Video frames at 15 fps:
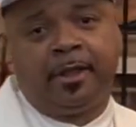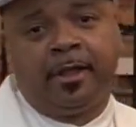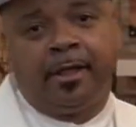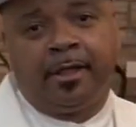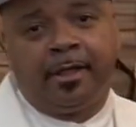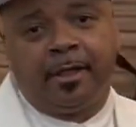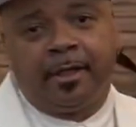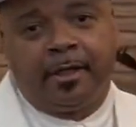
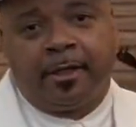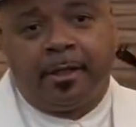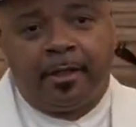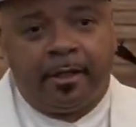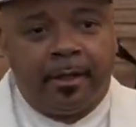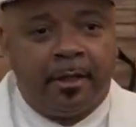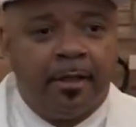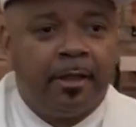
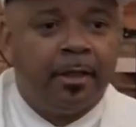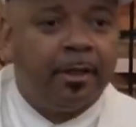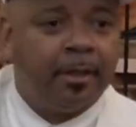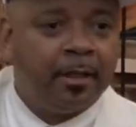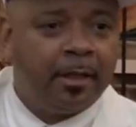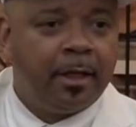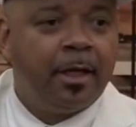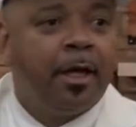
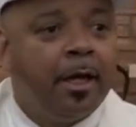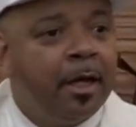No one is speaking in this clip.